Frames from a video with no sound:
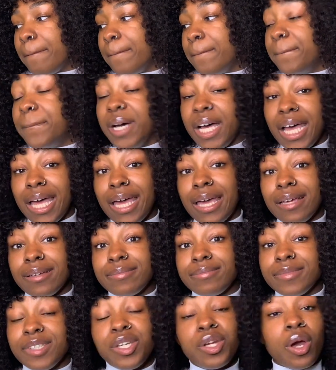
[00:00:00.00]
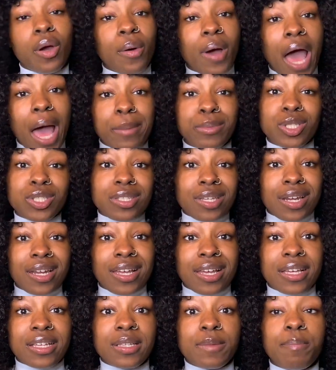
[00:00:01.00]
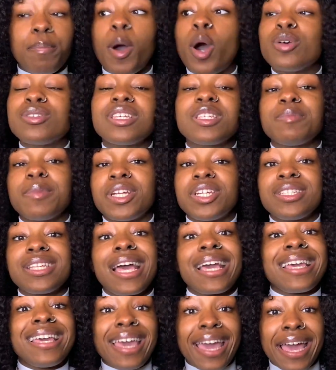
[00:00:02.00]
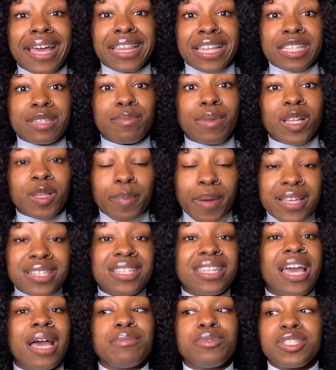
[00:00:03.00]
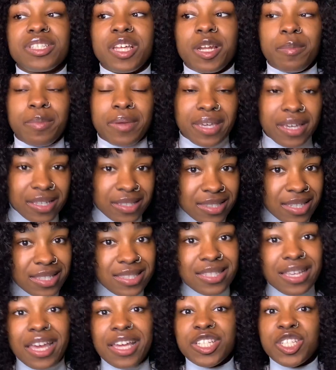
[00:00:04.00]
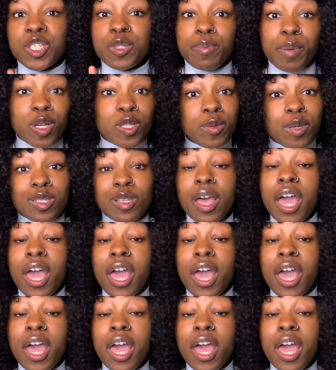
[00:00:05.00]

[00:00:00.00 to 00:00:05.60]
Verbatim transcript: but you know, I'm just gonna post as much as I can this month. Basically I'm just gonna be consistent and just post.